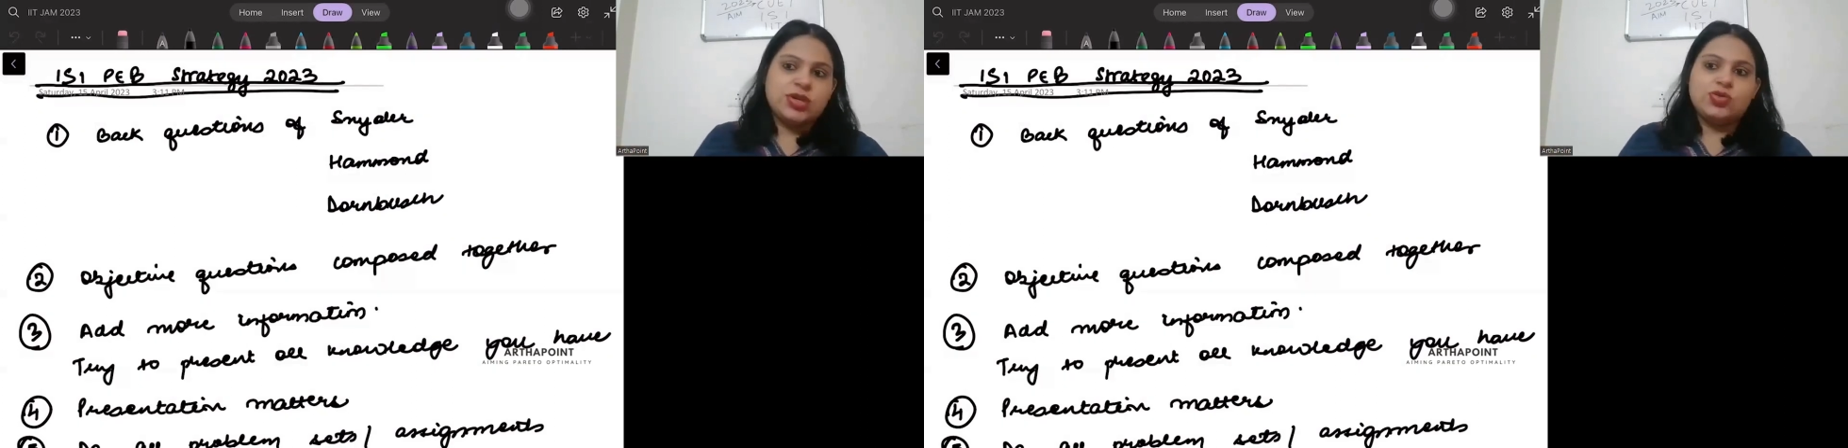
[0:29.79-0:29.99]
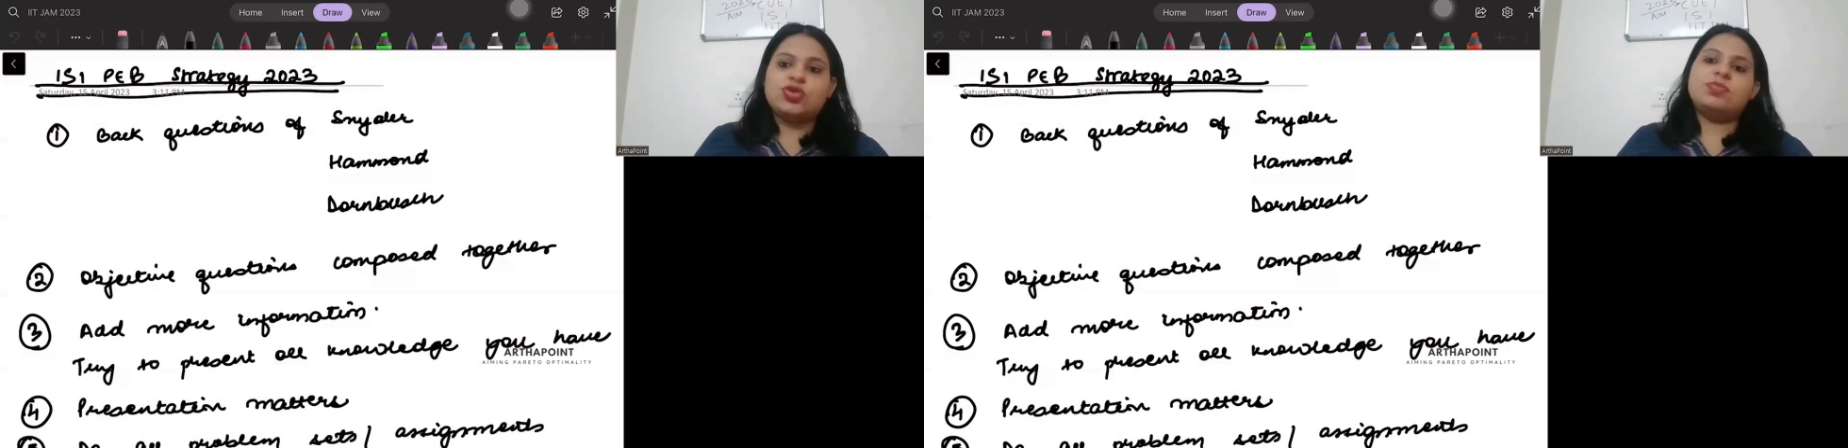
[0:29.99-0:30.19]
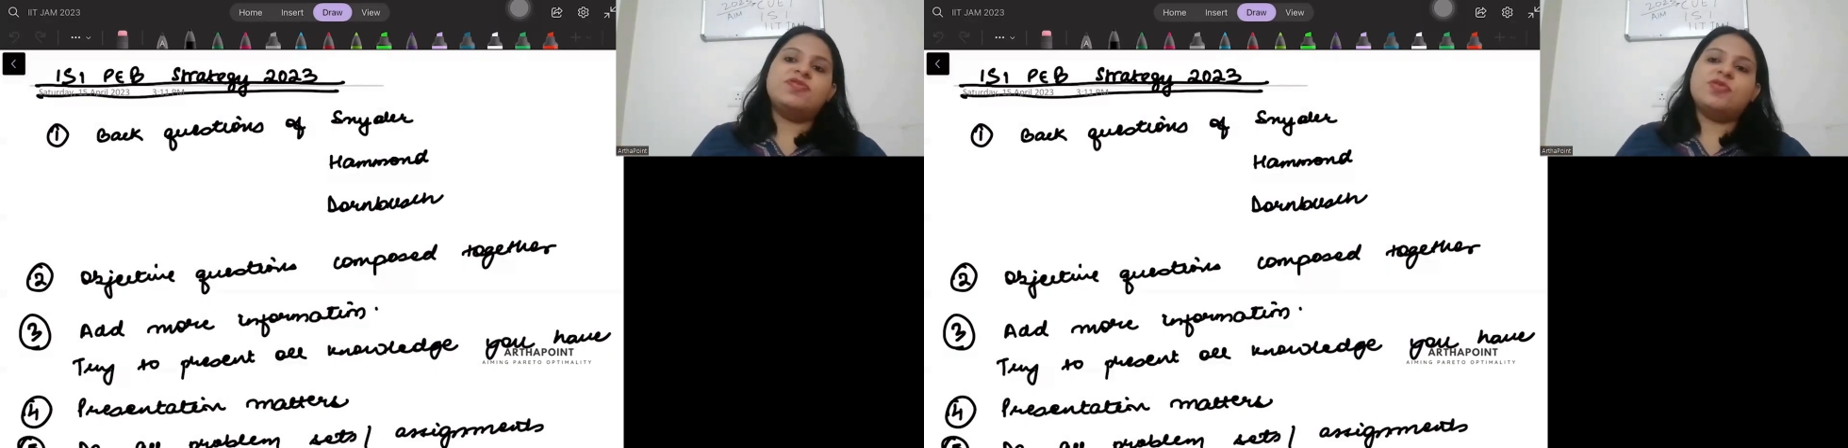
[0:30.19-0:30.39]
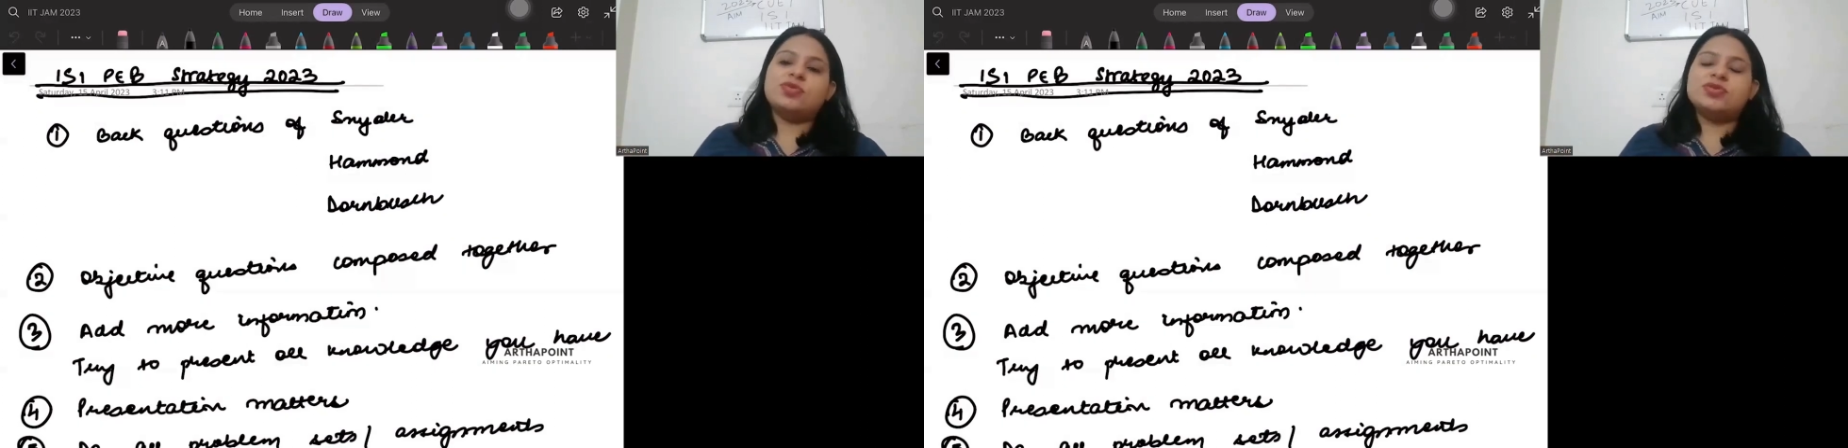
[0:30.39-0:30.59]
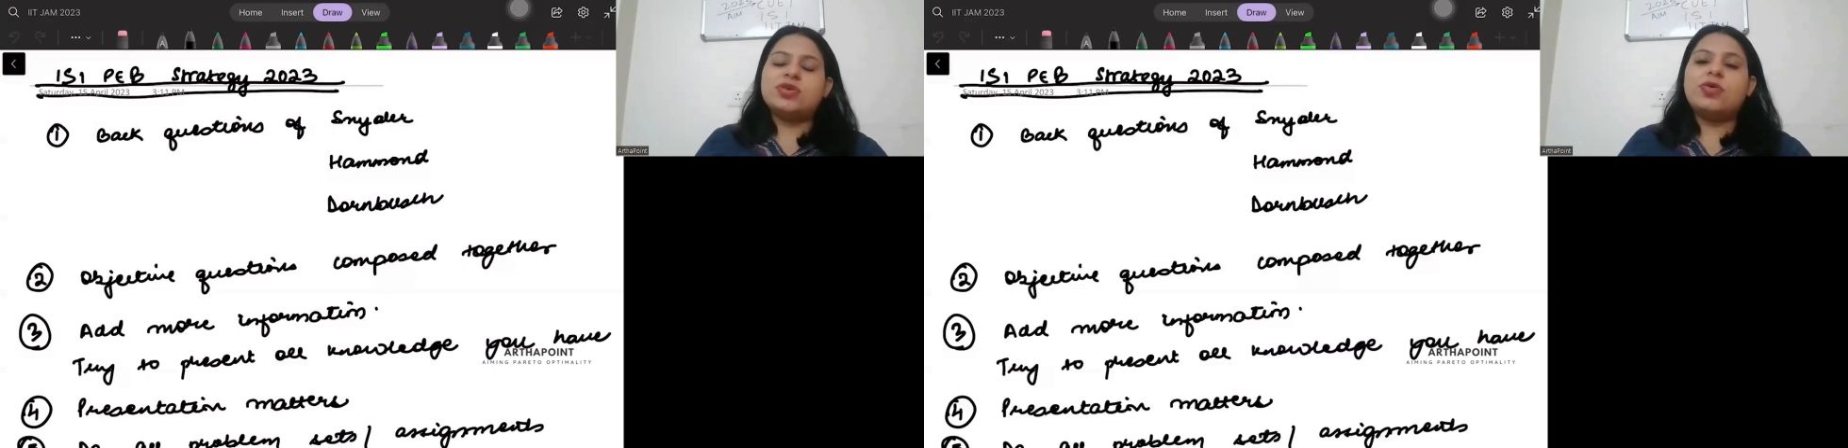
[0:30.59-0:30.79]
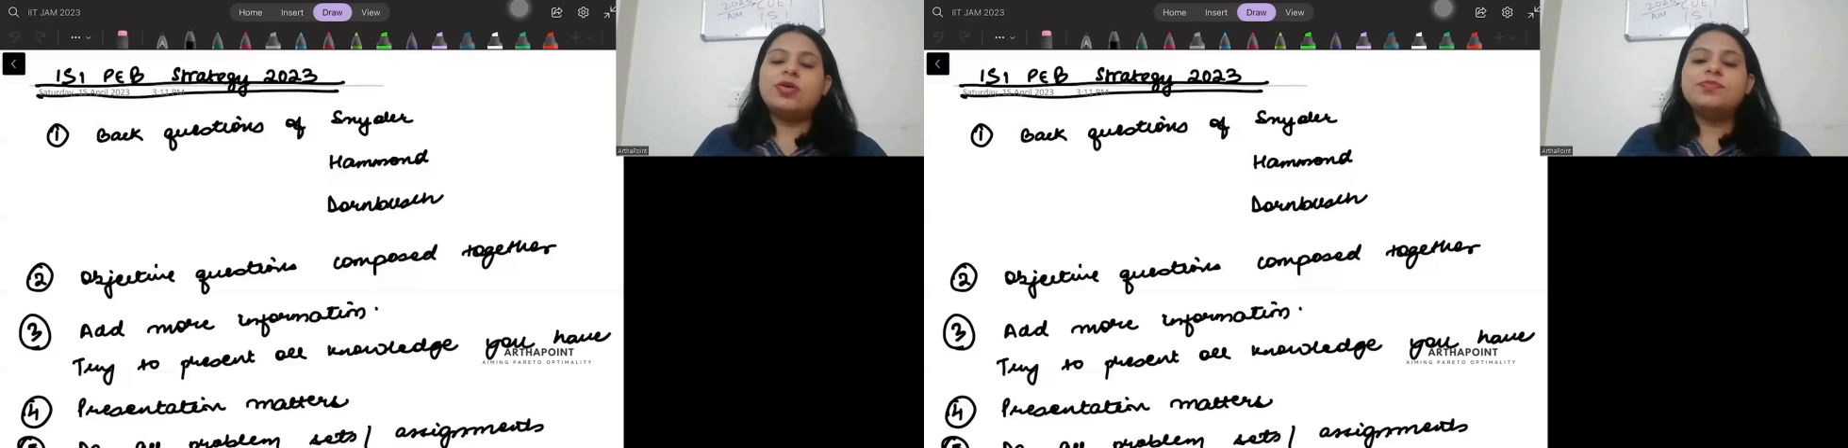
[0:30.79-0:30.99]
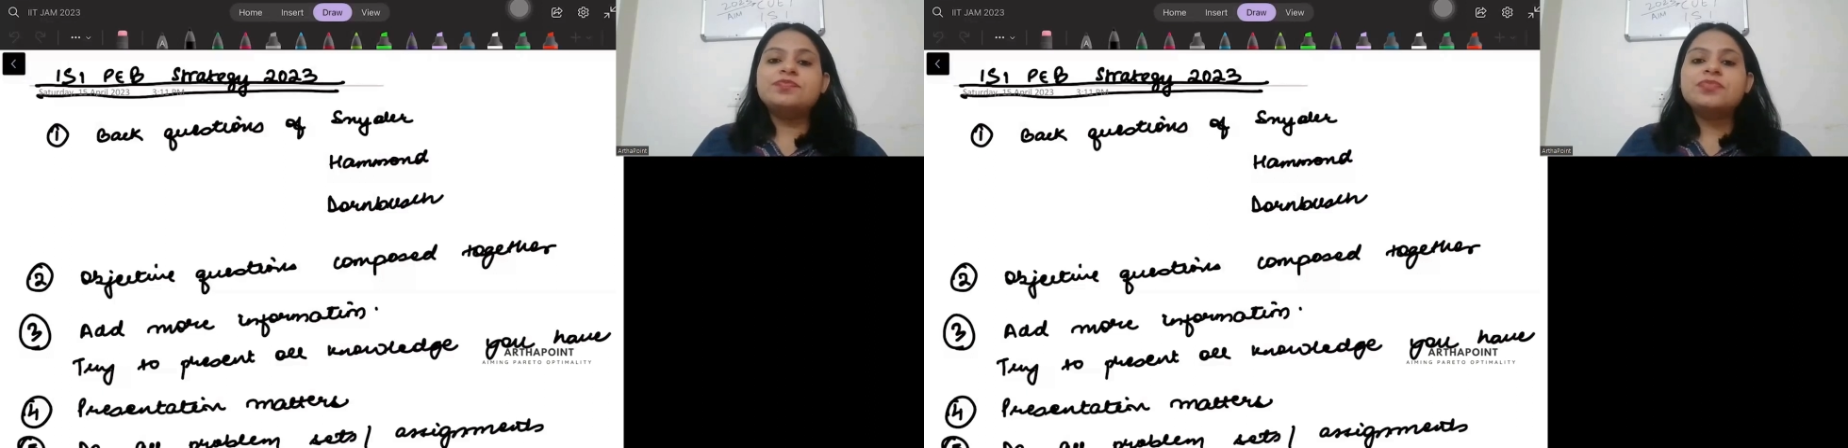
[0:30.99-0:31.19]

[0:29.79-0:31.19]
that you should be focusing on.